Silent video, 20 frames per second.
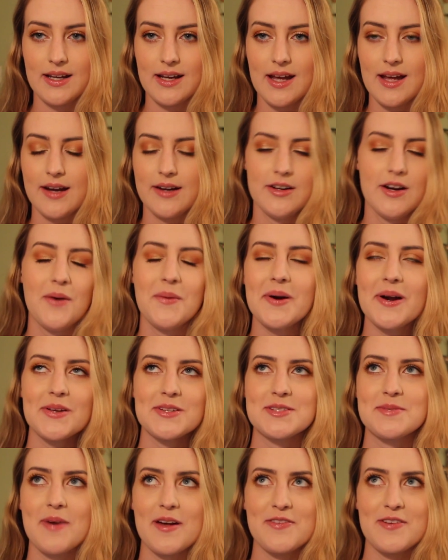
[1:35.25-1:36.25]
And no one
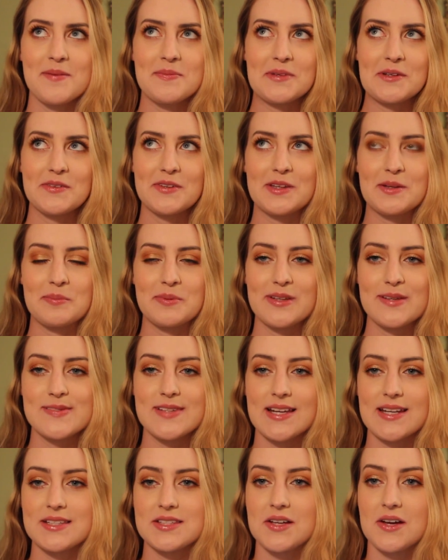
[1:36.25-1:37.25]
else in my family really
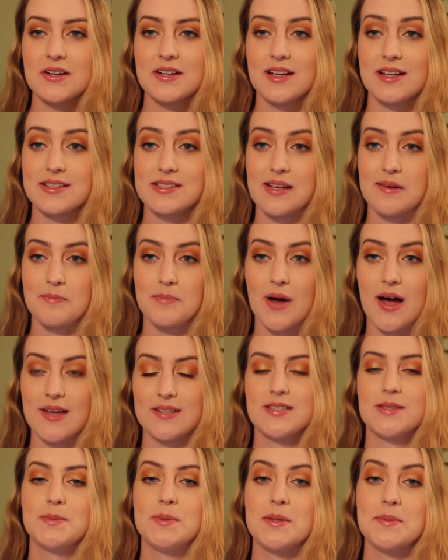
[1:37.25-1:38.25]
believes that it's haunted except
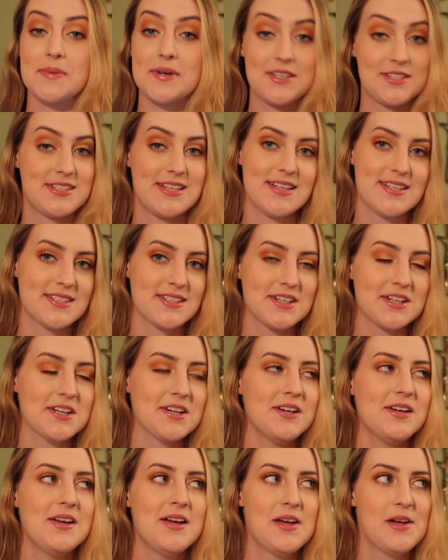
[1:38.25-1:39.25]
possibly my
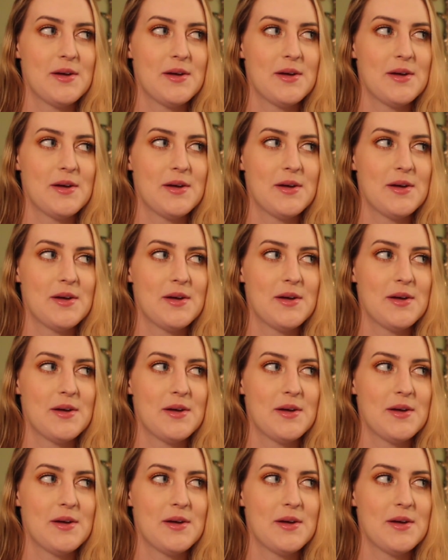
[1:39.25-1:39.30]
sister.